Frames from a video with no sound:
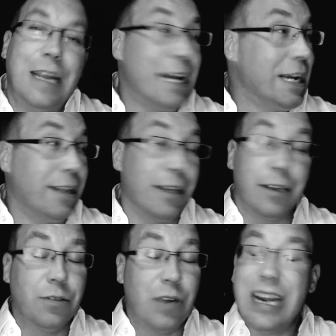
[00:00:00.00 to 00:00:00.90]

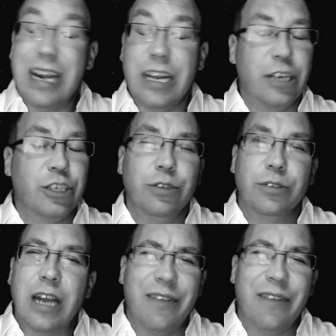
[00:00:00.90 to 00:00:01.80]
Anything, any
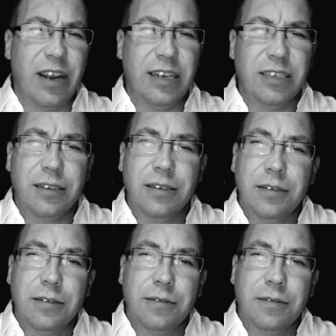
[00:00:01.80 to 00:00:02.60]
issues that I faced.